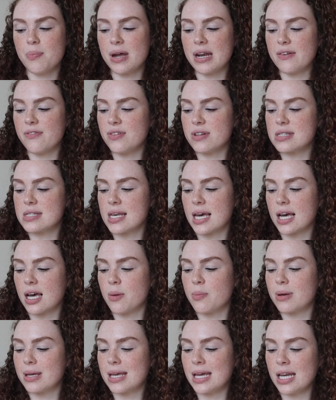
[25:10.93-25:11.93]
But if it's like
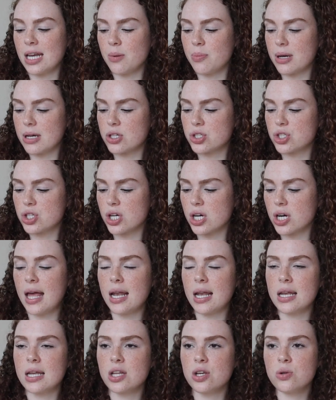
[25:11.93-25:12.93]
a bikini picture
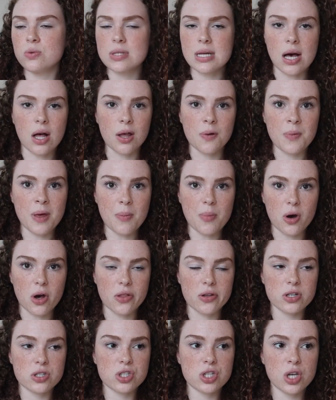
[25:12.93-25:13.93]
and you tell him that
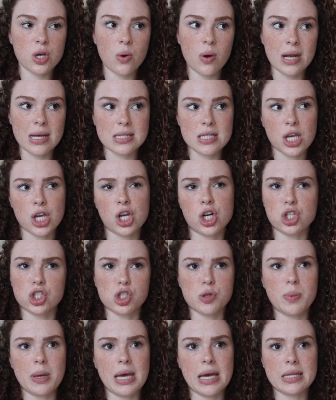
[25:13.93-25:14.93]
bothers you and he's like, you're
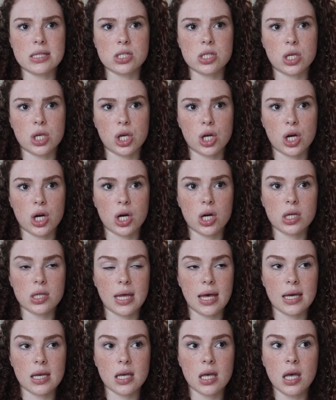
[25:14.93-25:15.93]
just being insecure,
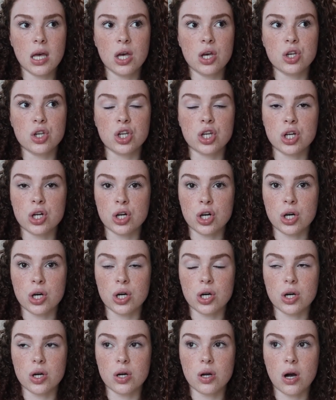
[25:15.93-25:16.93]
like
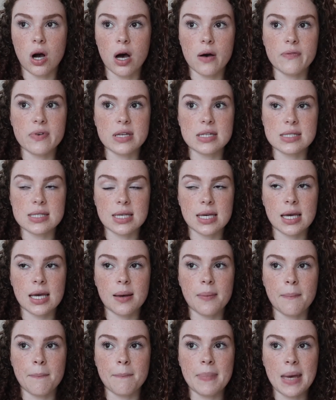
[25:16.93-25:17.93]
you're
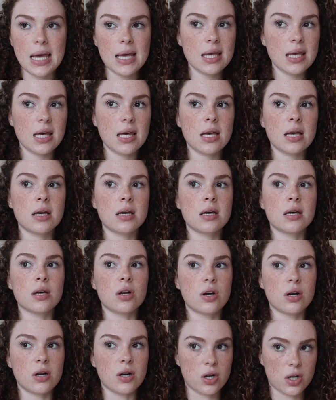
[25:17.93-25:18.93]
obviously making
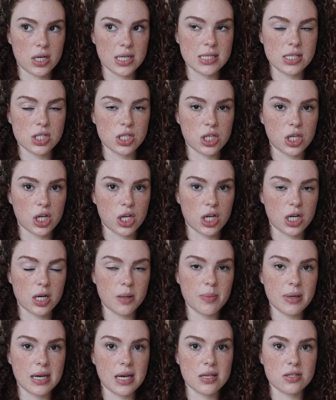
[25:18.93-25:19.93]
her insecure
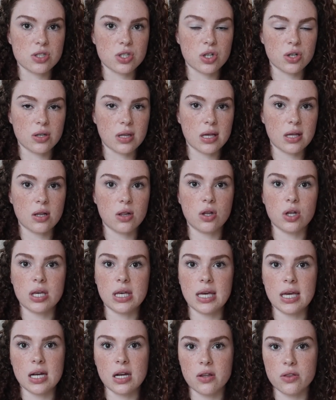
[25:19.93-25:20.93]
because you're like
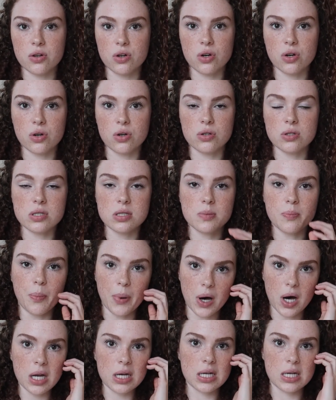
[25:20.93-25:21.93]
looking at other girls'
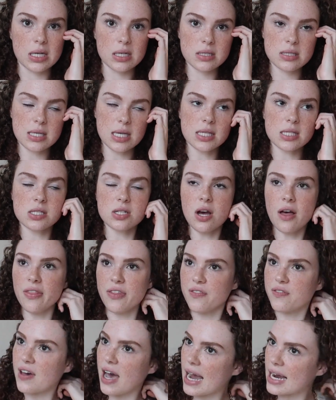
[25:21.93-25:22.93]
bodies. It's not
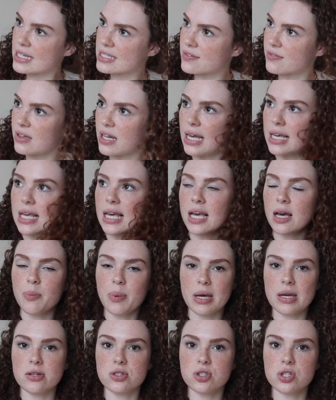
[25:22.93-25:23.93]
the fact of liking a
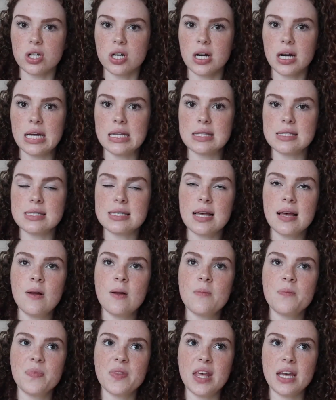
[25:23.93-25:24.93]
picture, it's
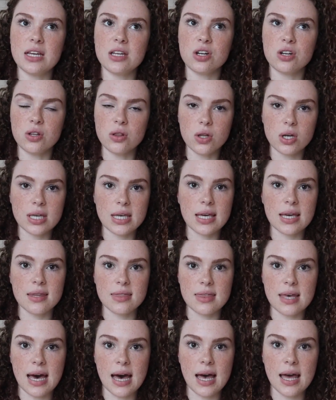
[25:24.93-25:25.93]
that you're looking
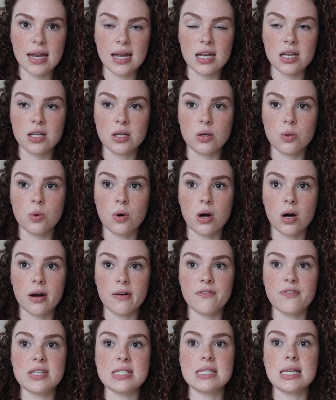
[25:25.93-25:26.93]
at that and you
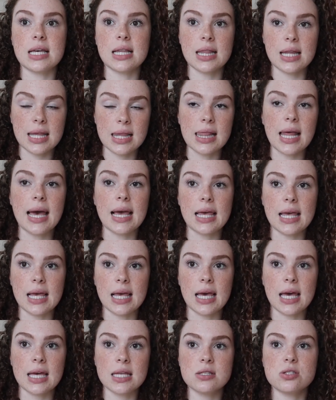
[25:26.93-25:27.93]
are physically
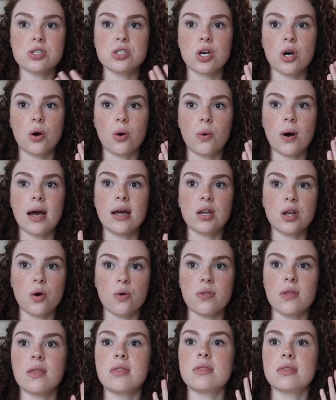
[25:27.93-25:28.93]
liking it. So I know
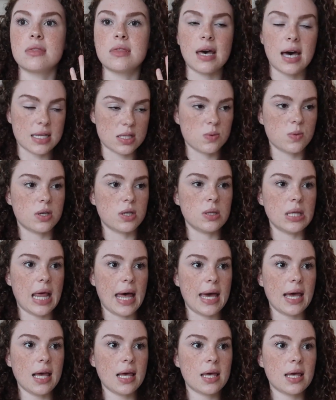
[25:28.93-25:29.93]
that that's what you
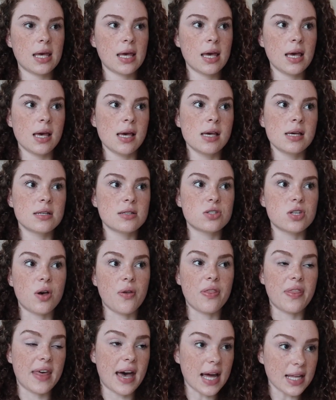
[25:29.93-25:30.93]
like.
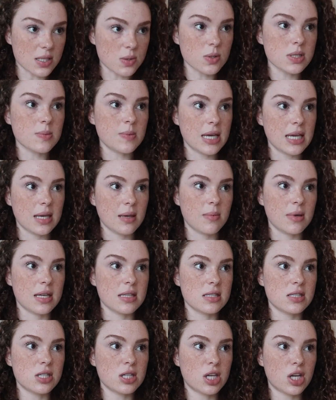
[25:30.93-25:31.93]
So that's what's making me
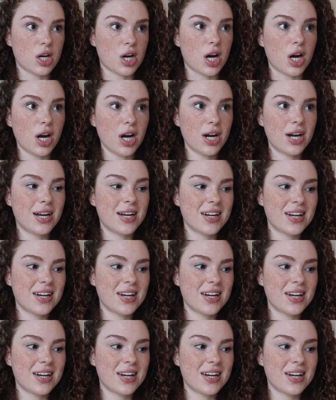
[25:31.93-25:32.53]
insecure.